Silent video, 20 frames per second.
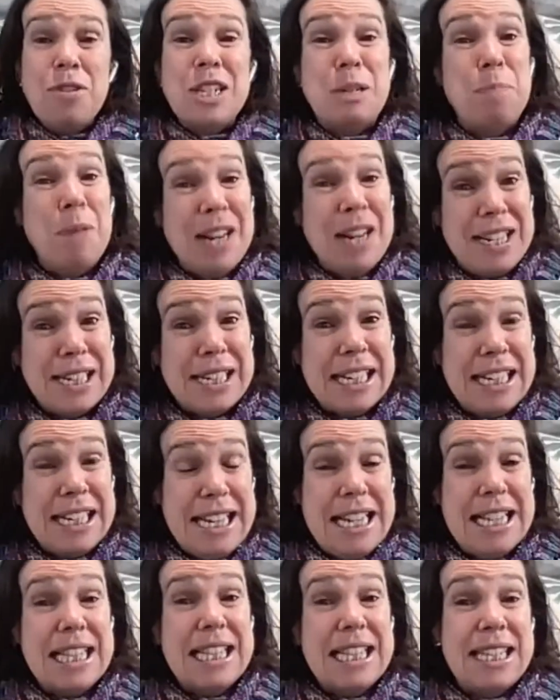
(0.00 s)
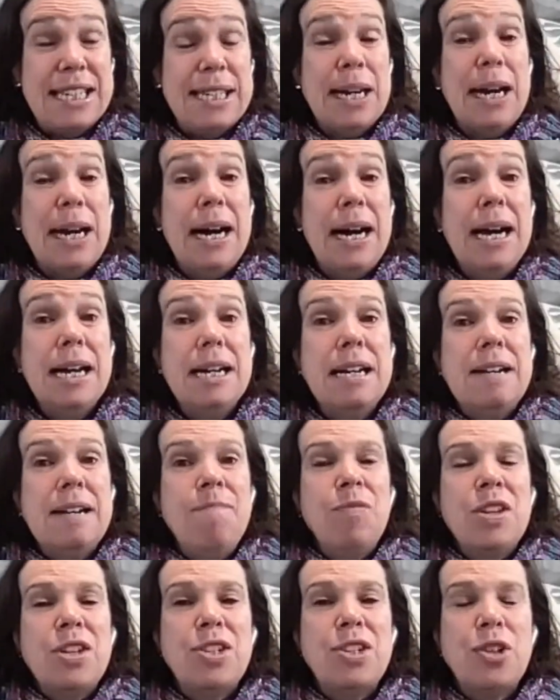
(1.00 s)
especially near the start,
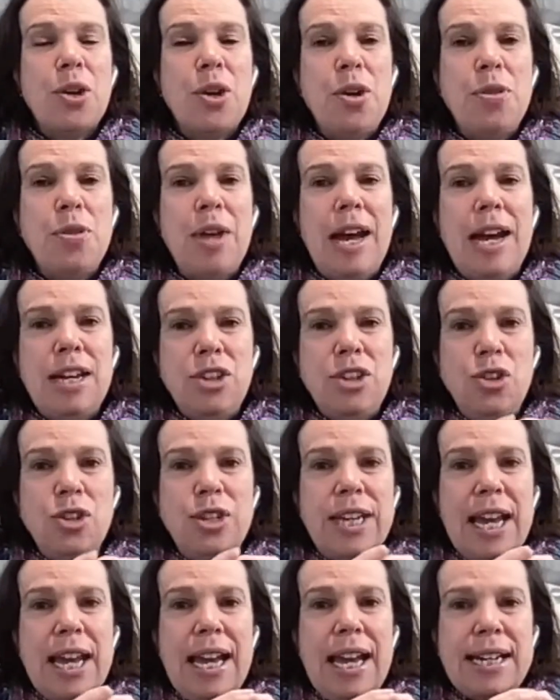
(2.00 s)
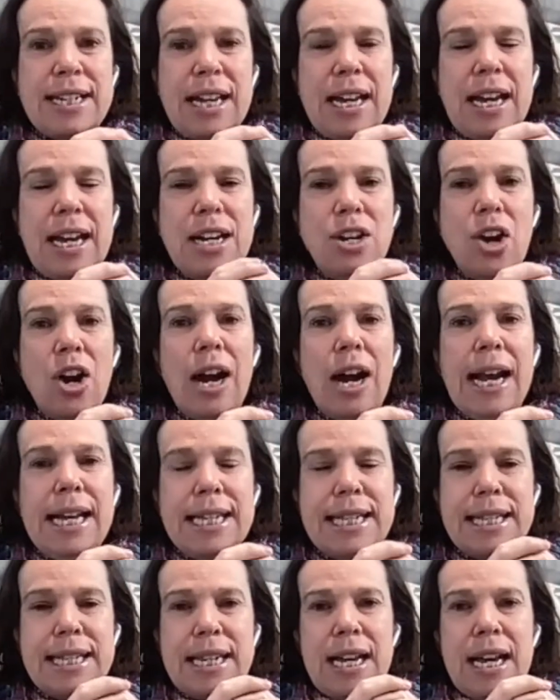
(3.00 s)
so that you get a
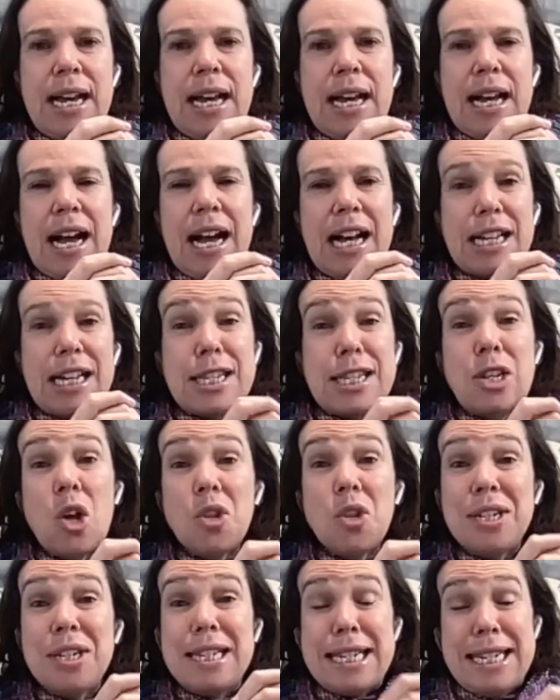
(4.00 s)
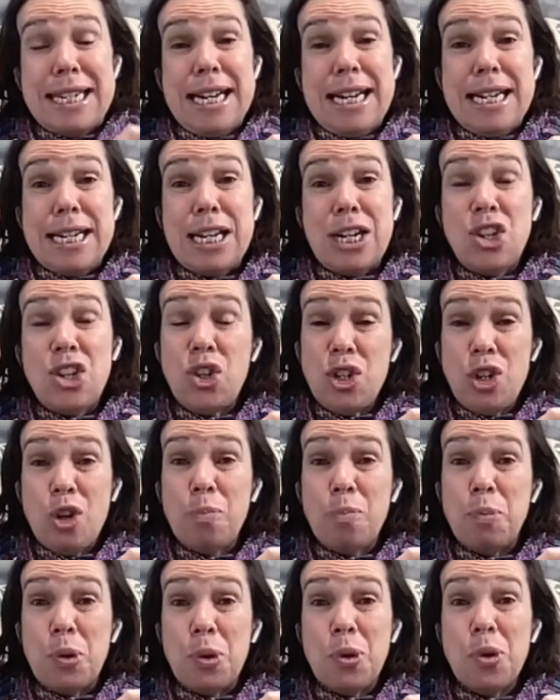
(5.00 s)
nice solid center to your
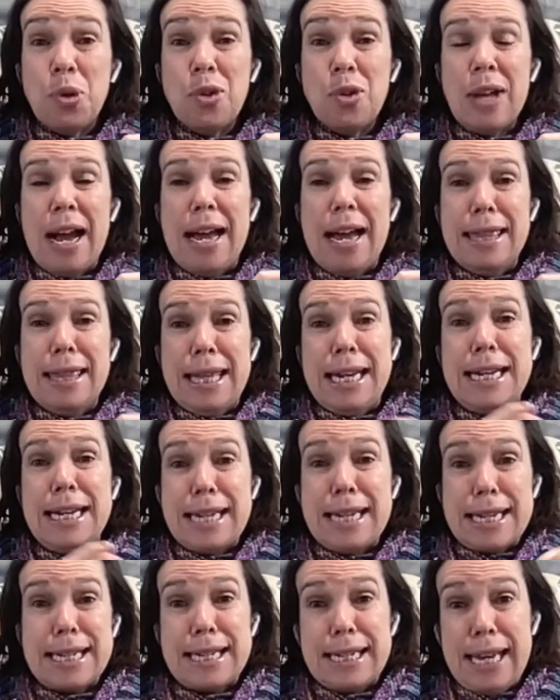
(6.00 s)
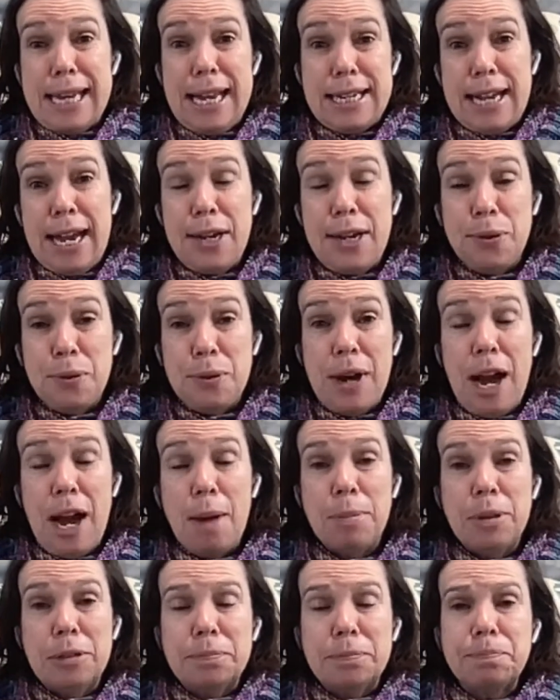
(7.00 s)
ball and that it doesn't get tangled
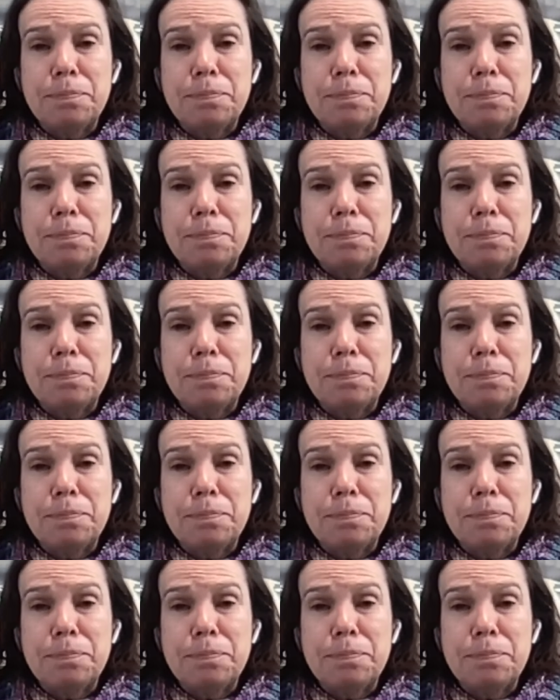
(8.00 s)
up.